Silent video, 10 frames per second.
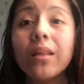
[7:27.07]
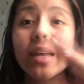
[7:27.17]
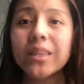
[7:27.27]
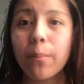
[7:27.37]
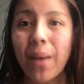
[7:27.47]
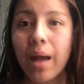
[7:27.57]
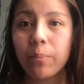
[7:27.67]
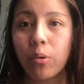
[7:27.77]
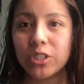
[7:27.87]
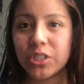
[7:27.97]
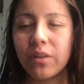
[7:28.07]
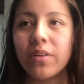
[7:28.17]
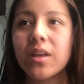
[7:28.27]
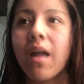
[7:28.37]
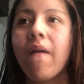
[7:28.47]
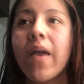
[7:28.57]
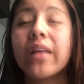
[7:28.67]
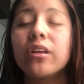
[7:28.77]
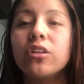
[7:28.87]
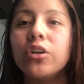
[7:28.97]
like the matte portion of it,
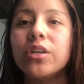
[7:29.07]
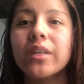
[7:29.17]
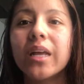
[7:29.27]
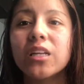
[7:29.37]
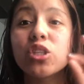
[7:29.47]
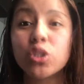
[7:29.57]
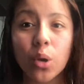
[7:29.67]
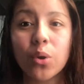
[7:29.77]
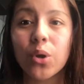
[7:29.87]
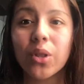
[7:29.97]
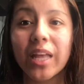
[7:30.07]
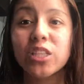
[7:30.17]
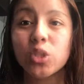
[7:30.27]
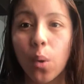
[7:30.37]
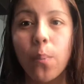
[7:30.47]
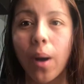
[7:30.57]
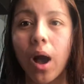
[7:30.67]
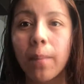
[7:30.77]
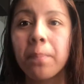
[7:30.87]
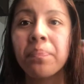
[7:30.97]
and it looked like so good, like so
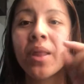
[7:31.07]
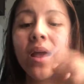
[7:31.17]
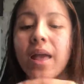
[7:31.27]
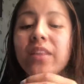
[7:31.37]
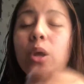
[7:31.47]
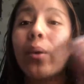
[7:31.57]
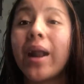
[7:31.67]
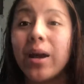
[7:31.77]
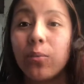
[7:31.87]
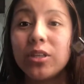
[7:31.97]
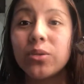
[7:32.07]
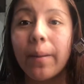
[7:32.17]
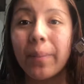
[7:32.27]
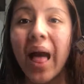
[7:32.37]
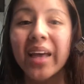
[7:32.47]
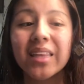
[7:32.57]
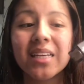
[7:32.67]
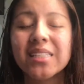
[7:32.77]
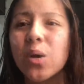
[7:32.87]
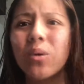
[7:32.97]
bomb. And then when I went to apply
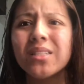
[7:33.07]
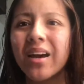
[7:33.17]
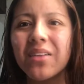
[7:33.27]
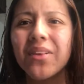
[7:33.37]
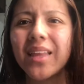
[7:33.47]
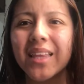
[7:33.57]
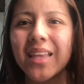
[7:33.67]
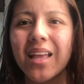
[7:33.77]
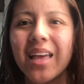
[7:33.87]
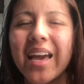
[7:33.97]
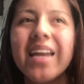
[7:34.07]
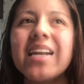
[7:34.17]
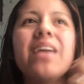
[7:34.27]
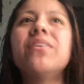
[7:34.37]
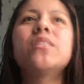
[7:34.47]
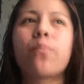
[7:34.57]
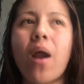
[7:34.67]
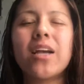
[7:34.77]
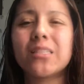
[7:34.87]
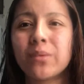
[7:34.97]
this, it was not even like, it didn't even
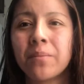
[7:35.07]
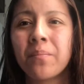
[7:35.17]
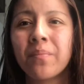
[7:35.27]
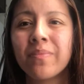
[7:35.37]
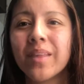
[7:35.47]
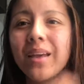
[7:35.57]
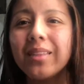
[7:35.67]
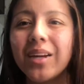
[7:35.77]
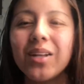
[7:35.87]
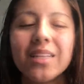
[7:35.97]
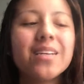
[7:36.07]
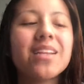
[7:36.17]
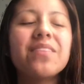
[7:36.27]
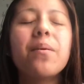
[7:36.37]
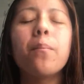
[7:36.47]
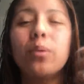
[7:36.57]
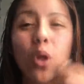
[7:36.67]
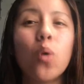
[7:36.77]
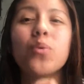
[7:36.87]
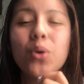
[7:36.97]
surprise me. It literally didn't even
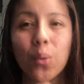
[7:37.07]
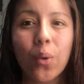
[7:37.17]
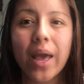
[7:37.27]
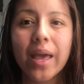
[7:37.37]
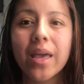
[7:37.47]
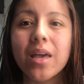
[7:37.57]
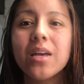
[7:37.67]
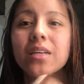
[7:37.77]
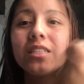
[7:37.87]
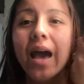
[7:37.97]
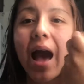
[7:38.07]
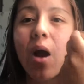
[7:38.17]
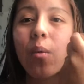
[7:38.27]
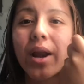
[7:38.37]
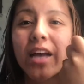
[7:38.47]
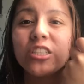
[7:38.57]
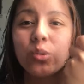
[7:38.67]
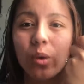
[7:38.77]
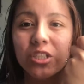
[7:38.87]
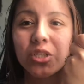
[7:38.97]
blow me away to how when I
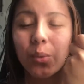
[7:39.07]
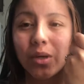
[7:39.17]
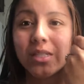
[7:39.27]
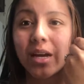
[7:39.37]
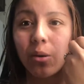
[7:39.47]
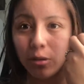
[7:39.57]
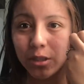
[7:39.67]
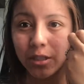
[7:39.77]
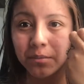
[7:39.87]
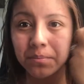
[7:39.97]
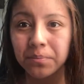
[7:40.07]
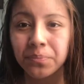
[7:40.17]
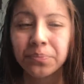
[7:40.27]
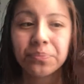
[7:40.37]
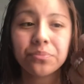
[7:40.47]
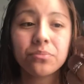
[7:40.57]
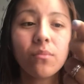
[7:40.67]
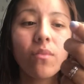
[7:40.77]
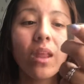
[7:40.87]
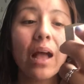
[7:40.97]
swatched the ones at Ulta.
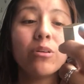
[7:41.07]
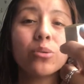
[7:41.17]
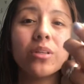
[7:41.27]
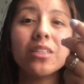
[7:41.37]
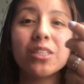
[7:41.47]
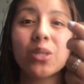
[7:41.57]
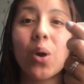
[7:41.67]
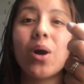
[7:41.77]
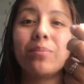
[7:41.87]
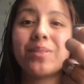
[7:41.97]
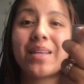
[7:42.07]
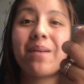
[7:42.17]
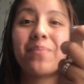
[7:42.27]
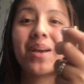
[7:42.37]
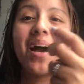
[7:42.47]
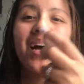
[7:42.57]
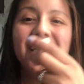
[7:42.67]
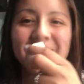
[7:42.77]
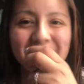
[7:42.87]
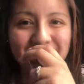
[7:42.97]
I was really so upset
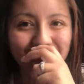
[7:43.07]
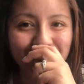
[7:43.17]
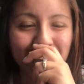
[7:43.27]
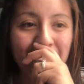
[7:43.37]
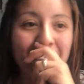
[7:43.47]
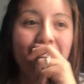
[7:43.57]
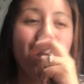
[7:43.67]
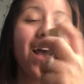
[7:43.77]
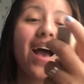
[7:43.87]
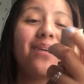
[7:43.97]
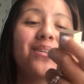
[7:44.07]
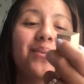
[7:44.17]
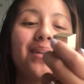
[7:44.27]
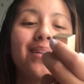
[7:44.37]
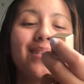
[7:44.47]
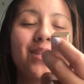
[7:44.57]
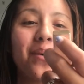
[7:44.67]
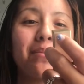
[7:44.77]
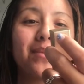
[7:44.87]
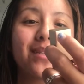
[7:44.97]
because I was really just
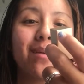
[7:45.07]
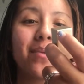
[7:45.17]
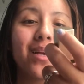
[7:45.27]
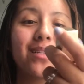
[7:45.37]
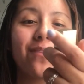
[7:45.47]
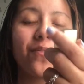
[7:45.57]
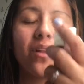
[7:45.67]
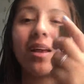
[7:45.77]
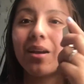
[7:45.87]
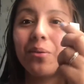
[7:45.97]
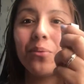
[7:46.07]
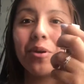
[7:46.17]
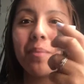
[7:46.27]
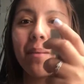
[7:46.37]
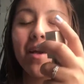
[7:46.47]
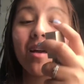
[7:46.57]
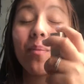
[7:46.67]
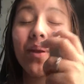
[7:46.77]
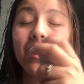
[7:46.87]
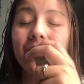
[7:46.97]
so upset because I felt like it ruined my
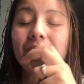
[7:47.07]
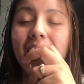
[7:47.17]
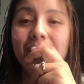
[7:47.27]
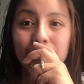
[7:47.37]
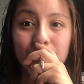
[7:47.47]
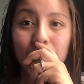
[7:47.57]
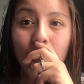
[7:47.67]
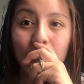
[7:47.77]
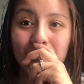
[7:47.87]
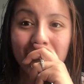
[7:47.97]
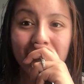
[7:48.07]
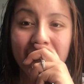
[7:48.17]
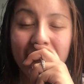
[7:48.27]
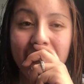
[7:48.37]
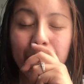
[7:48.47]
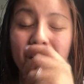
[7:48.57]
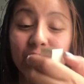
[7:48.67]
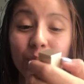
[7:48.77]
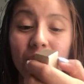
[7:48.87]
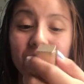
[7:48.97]
makeup and I literally had to do the whole thing again. I'm
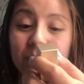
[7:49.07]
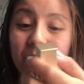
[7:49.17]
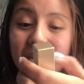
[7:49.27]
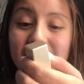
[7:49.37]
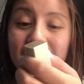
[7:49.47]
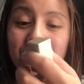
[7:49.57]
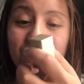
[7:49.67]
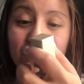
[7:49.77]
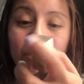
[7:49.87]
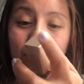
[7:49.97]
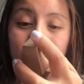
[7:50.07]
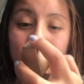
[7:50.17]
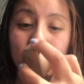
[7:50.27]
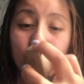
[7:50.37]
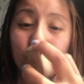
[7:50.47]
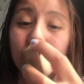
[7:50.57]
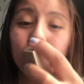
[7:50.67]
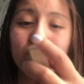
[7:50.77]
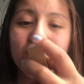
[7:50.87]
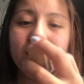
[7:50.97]
not sure if it's because I've never really
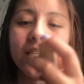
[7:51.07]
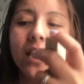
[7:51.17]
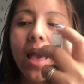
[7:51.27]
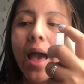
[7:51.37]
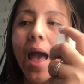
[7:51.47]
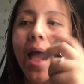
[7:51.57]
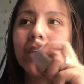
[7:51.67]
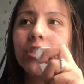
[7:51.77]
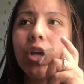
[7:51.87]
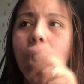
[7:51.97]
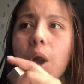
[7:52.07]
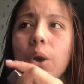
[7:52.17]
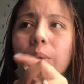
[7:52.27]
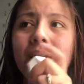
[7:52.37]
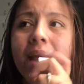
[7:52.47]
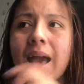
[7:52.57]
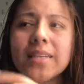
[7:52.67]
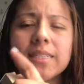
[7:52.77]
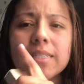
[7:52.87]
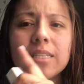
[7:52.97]
worked with these. I actually own an
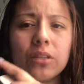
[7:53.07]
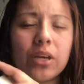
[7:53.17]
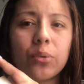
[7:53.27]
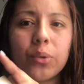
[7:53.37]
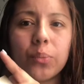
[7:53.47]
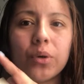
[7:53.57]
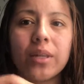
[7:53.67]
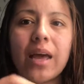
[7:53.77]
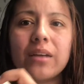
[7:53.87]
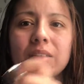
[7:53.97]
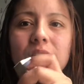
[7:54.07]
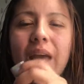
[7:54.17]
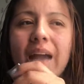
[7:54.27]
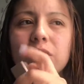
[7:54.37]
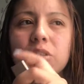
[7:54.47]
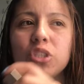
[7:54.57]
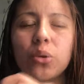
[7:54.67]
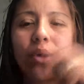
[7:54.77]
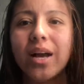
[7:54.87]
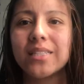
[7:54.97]
Essence Liquid one. I actually
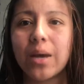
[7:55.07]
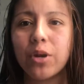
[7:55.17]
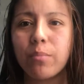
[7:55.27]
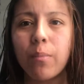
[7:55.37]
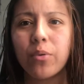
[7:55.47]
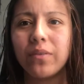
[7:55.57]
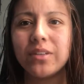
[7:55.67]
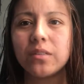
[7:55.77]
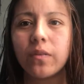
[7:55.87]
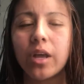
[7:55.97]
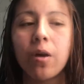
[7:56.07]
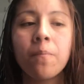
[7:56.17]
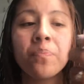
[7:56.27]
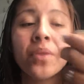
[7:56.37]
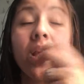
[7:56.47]
showed you guys that one in my previous video.